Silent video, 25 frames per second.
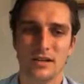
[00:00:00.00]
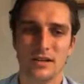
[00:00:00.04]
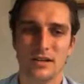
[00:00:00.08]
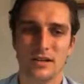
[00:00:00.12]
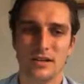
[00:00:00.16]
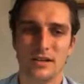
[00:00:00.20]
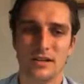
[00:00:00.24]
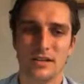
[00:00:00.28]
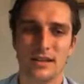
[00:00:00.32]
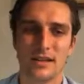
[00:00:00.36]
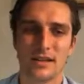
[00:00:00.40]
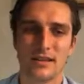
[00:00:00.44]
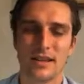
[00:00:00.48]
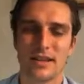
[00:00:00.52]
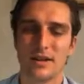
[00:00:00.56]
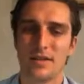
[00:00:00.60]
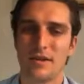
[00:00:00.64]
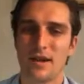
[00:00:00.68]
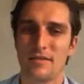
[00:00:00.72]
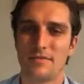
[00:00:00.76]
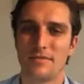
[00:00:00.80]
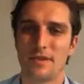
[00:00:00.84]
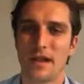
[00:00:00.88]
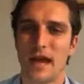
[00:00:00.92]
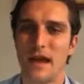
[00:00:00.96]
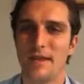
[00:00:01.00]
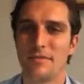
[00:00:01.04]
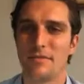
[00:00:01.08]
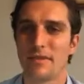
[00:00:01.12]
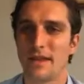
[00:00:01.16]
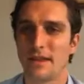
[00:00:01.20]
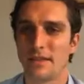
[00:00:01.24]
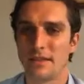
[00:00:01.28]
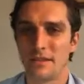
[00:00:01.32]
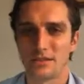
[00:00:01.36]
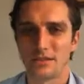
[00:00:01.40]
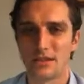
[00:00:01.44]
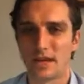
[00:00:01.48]
like, they don't have time for that.
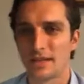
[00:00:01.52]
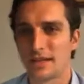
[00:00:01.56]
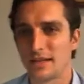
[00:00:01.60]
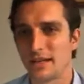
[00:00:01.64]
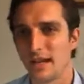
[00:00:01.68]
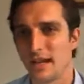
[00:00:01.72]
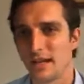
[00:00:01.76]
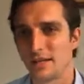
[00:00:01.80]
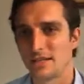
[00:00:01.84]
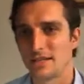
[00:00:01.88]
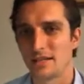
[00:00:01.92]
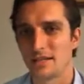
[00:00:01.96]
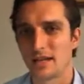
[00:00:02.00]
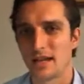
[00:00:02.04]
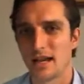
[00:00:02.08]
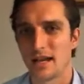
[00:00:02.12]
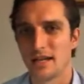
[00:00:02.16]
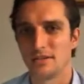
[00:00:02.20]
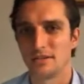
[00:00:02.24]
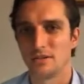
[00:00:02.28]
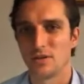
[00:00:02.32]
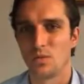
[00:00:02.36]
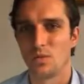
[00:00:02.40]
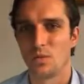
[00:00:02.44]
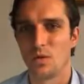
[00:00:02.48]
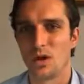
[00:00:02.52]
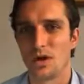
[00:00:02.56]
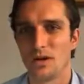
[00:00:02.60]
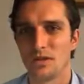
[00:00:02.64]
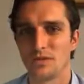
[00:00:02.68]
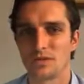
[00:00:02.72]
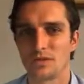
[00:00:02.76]
They're trying to catch the guys on Wall